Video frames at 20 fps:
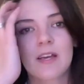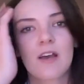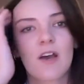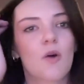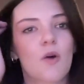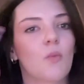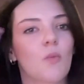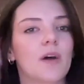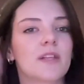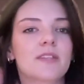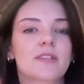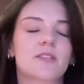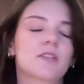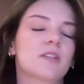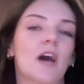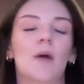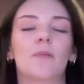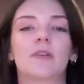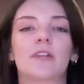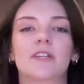Once the
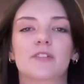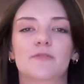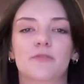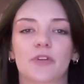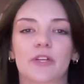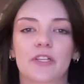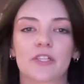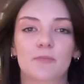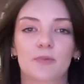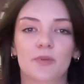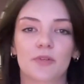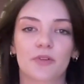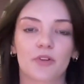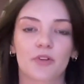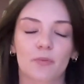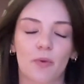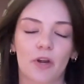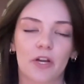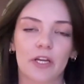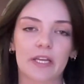nominees for each
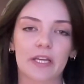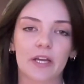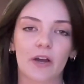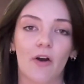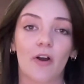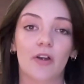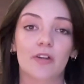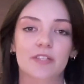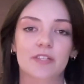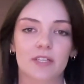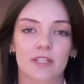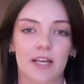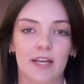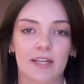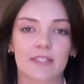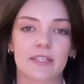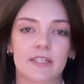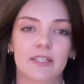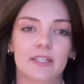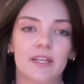political party are
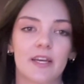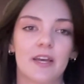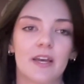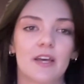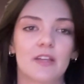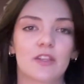selected,